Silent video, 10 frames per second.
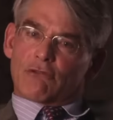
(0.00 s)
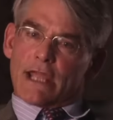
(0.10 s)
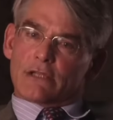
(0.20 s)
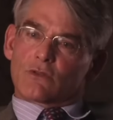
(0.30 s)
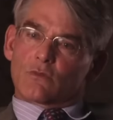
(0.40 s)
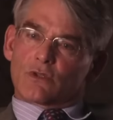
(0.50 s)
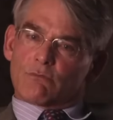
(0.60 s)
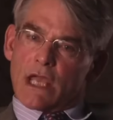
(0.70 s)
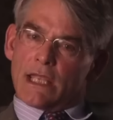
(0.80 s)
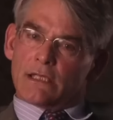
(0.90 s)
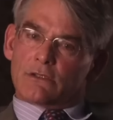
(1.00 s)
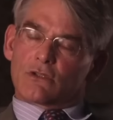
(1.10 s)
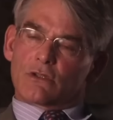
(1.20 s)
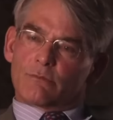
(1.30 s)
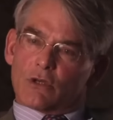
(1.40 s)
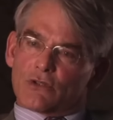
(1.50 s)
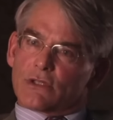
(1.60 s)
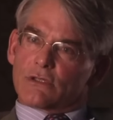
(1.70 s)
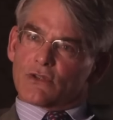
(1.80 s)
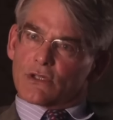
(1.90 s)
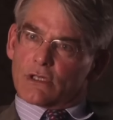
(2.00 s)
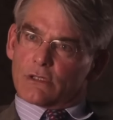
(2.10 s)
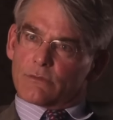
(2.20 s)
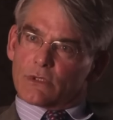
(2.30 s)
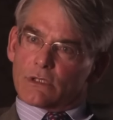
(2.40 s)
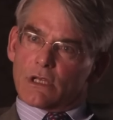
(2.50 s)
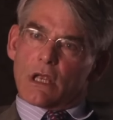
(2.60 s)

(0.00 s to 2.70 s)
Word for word: triggering U N Commander Lieutenant General Rupert Smith